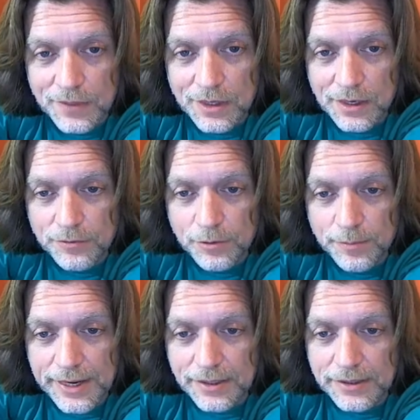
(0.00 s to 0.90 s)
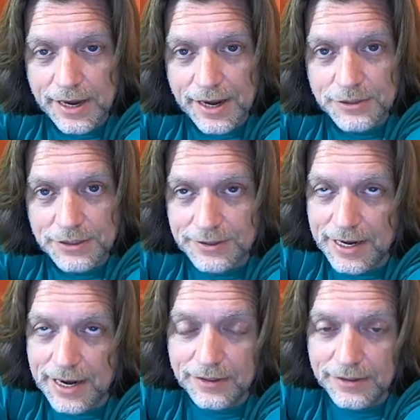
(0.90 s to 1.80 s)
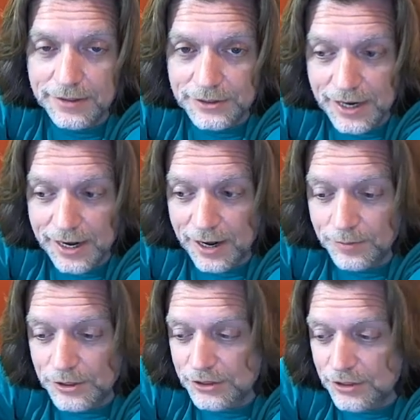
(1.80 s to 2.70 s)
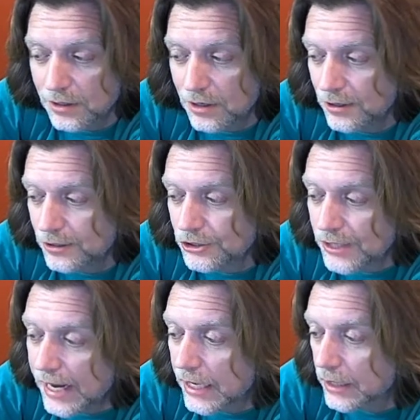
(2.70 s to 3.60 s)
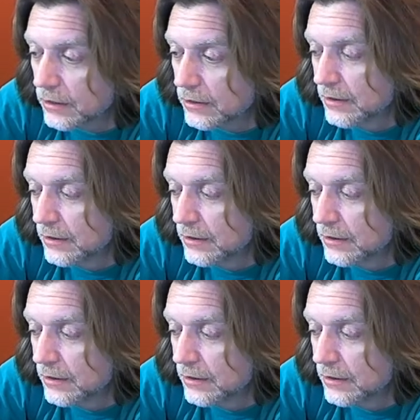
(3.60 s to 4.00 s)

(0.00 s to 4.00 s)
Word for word: And we're making the apps exactly the same, just on a larger scale.